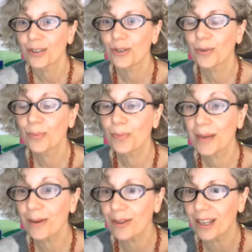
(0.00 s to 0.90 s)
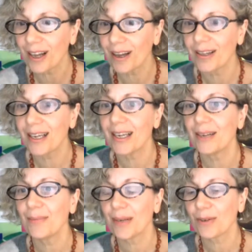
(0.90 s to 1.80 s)
to build on
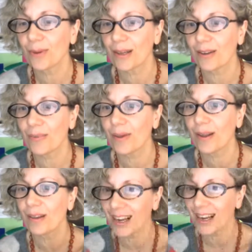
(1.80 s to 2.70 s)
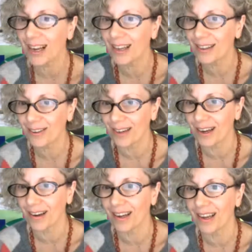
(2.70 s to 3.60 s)
in between the mother and the
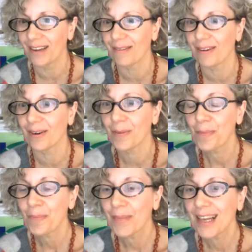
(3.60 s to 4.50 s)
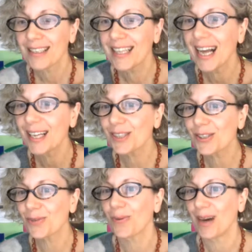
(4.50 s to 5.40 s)
caregiver. That's
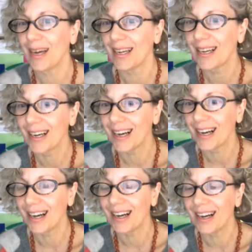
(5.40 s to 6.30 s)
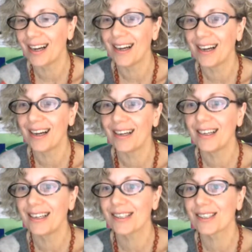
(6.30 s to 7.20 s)
why
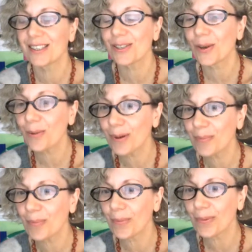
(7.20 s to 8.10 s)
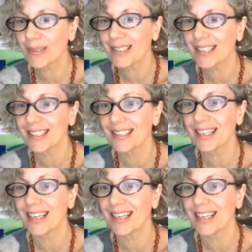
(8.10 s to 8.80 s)
it's so important